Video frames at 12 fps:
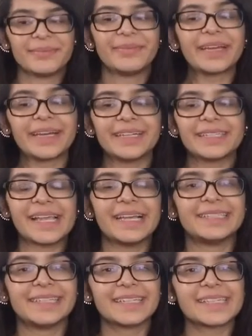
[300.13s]
because
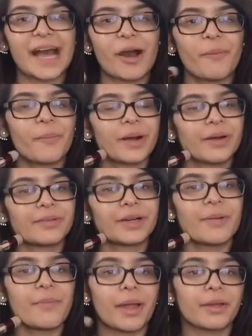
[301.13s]
it does help cover
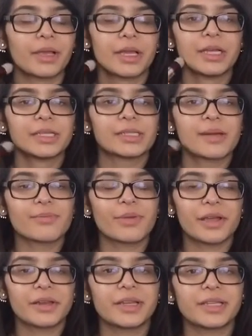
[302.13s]
up some
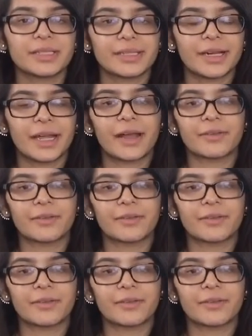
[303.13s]
redness that I